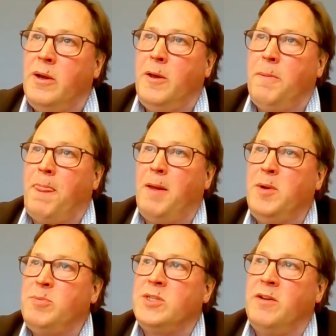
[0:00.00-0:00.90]
I mean,
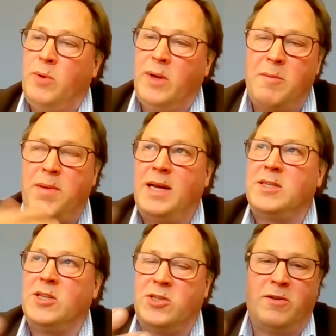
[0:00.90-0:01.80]
obviously if we go back
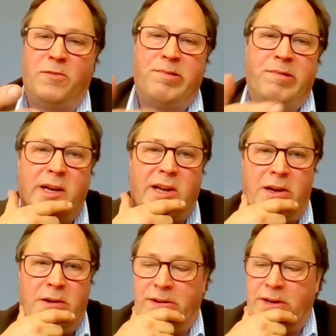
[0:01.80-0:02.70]
to sort of
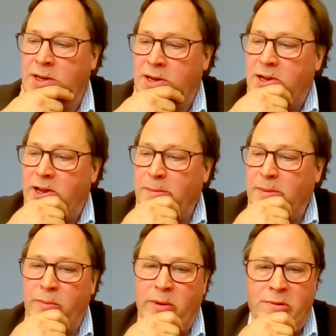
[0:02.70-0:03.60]
pre-COVID, I
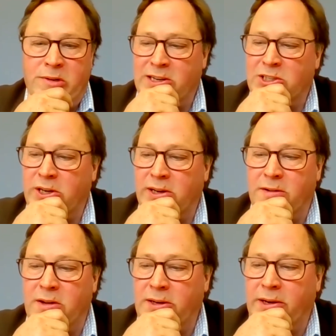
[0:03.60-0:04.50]
mean, we were essentially
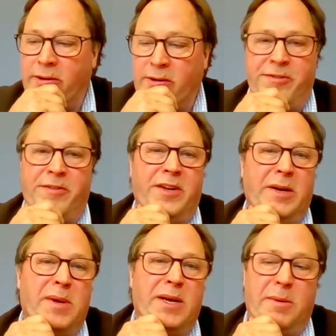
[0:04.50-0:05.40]
a, you know, a 15
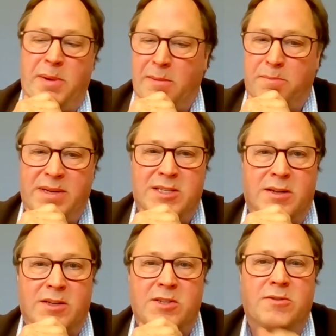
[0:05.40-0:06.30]
million pound
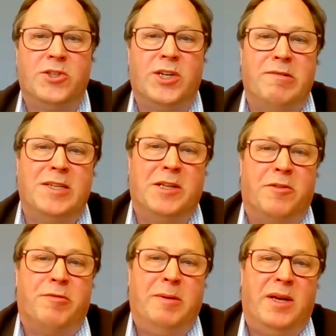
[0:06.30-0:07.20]
business generating
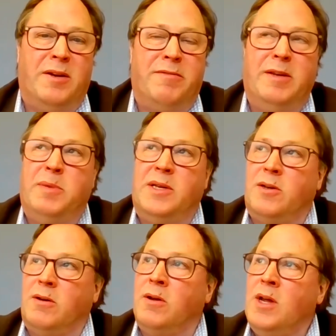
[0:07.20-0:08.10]
3 million
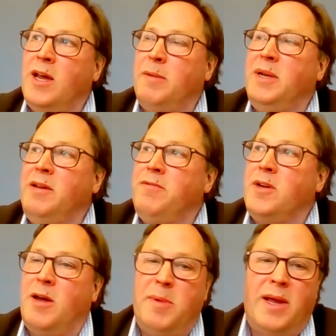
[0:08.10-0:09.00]
EBITDA. I mean, even
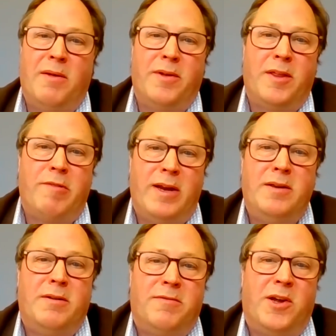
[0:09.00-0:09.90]
coming out the other
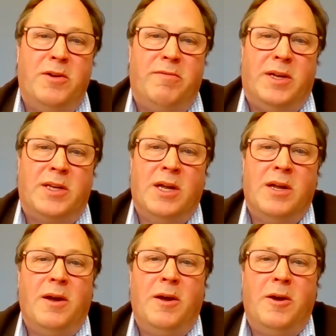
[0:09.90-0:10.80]
end of COVID,
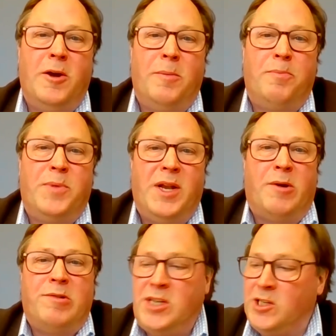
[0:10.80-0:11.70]
you know, we're
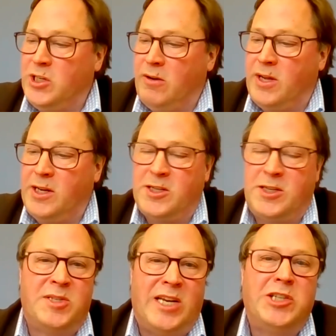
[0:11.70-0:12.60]
essentially looking at a
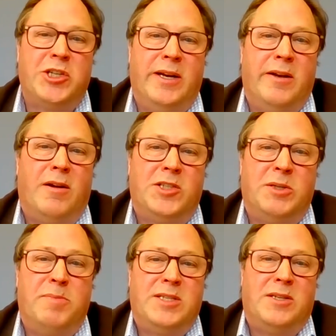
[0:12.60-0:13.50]
substantially larger
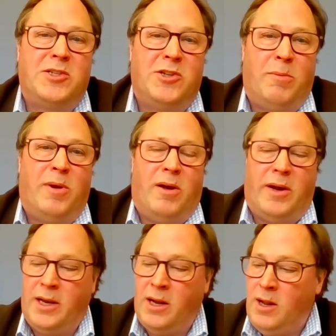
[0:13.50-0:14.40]
business top
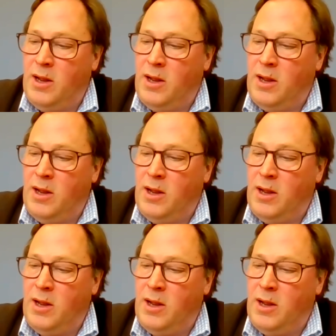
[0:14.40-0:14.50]
line